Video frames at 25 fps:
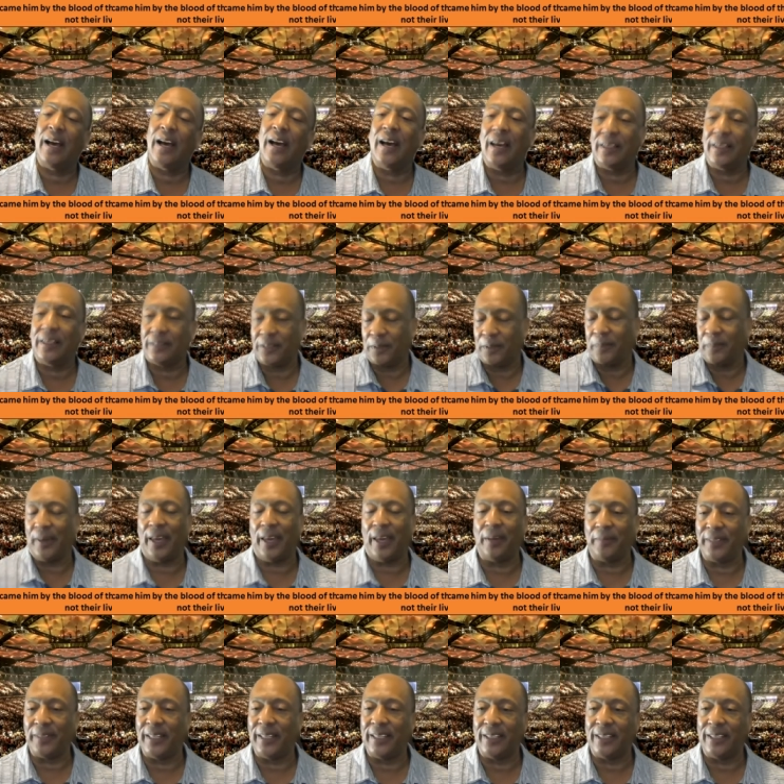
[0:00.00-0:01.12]
God's
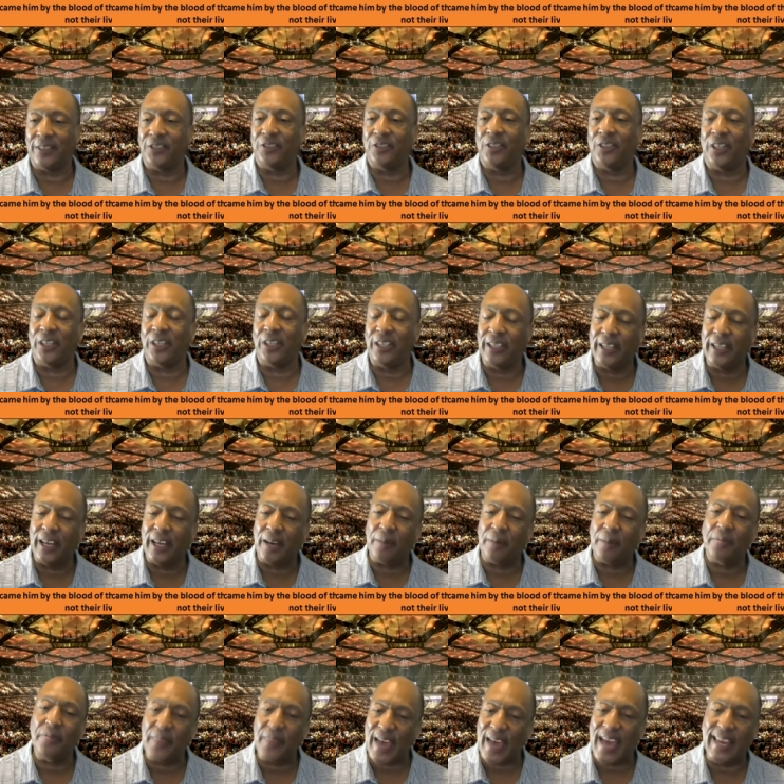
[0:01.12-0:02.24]
commandment is to
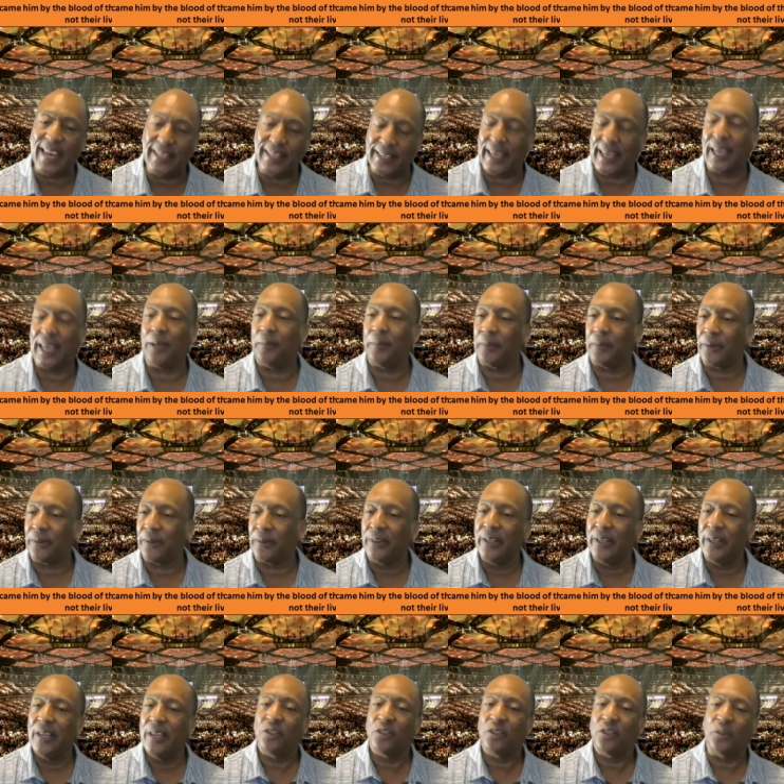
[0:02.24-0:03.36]
love thy neighbor.
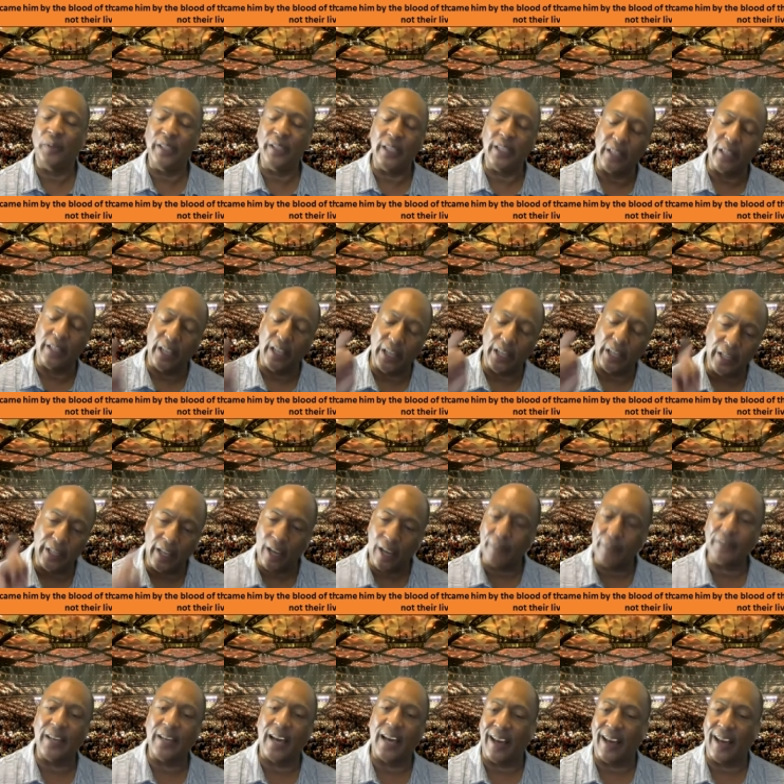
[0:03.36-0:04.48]
So we need to
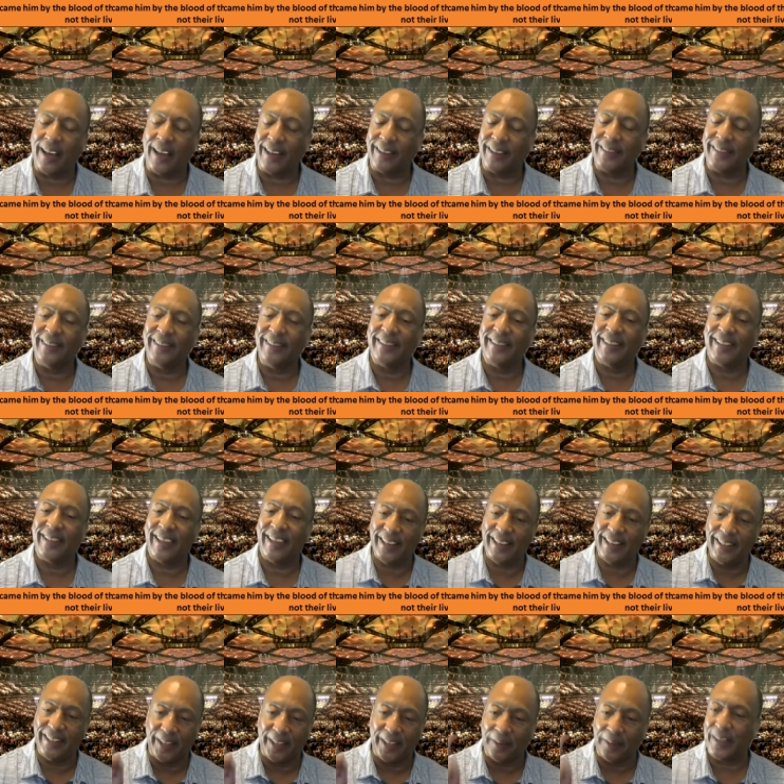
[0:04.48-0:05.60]
love God
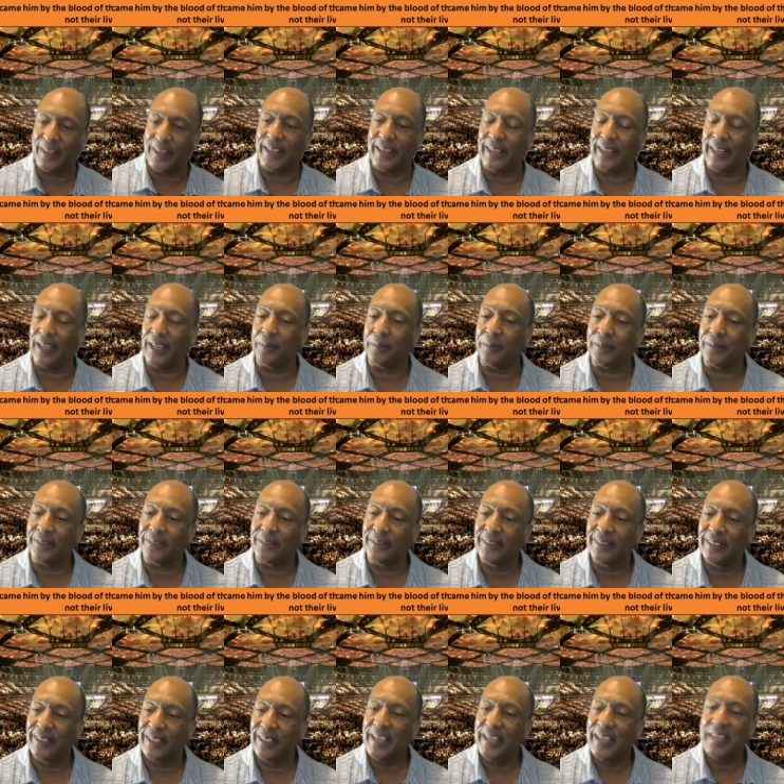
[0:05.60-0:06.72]
and love our neighbor.
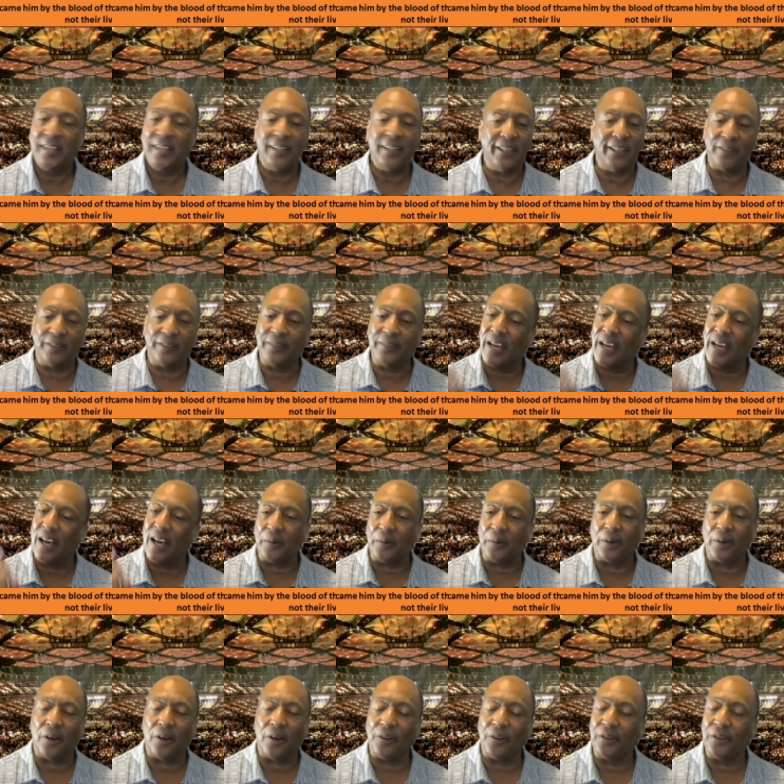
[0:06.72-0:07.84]
Love God
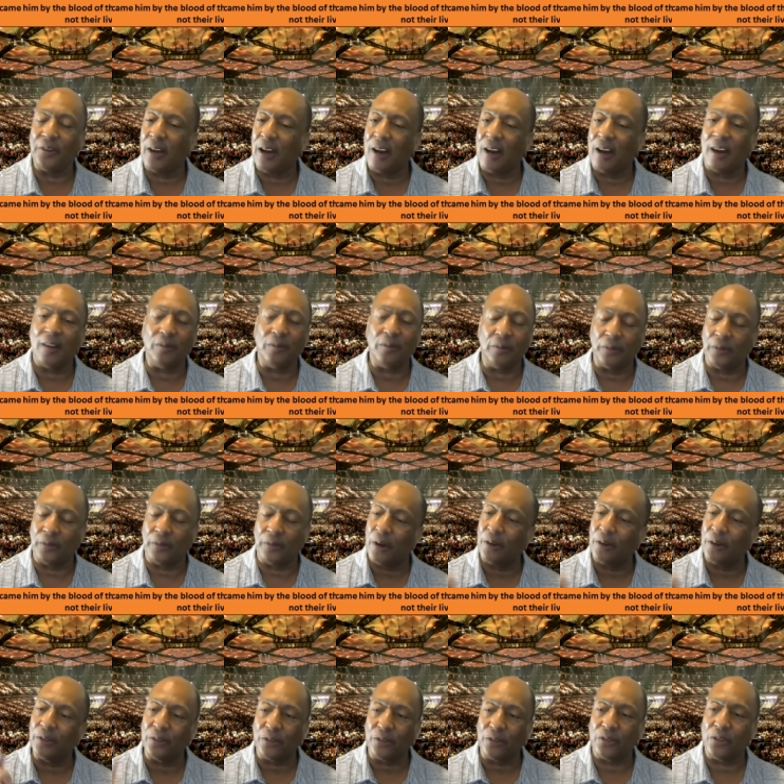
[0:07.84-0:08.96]
with all your heart, with
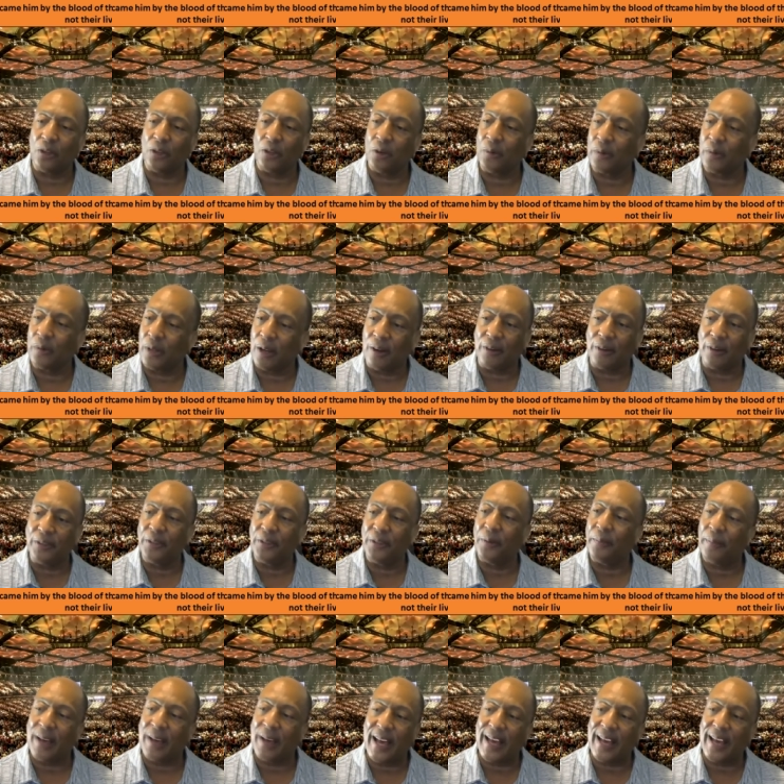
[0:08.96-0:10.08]
all your soul, with all your
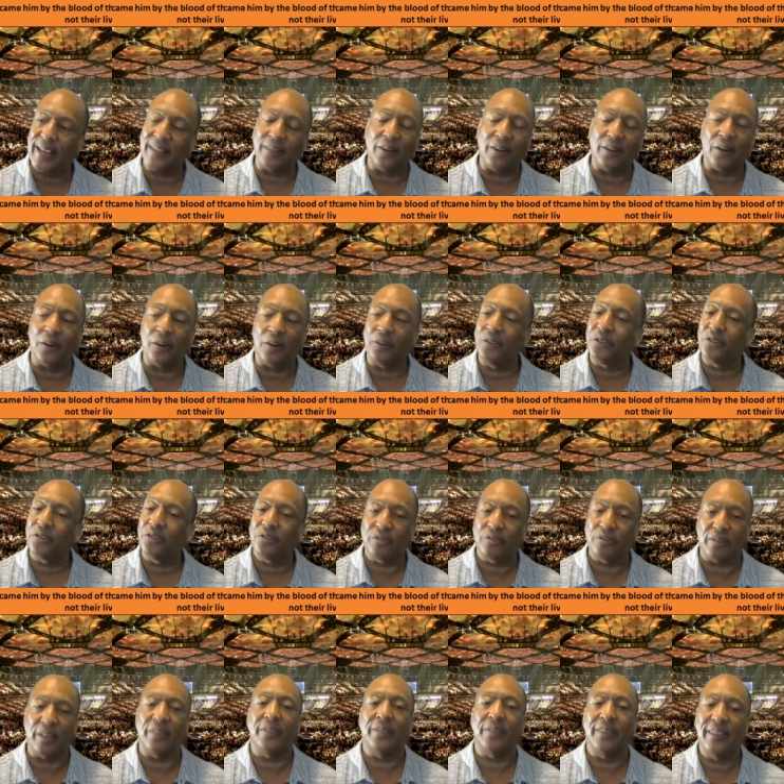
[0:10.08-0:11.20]
mind, and all your
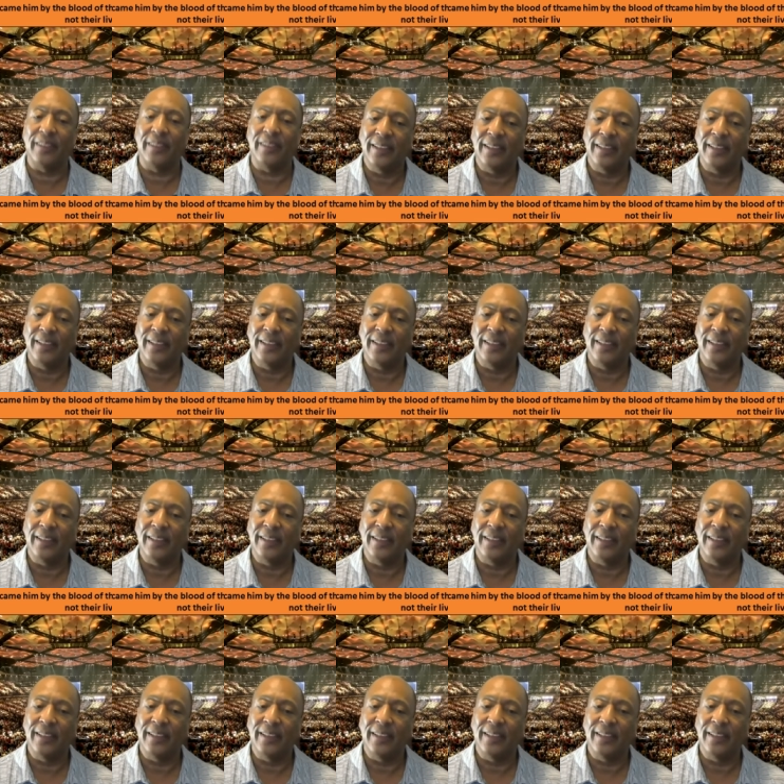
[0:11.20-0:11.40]
strength,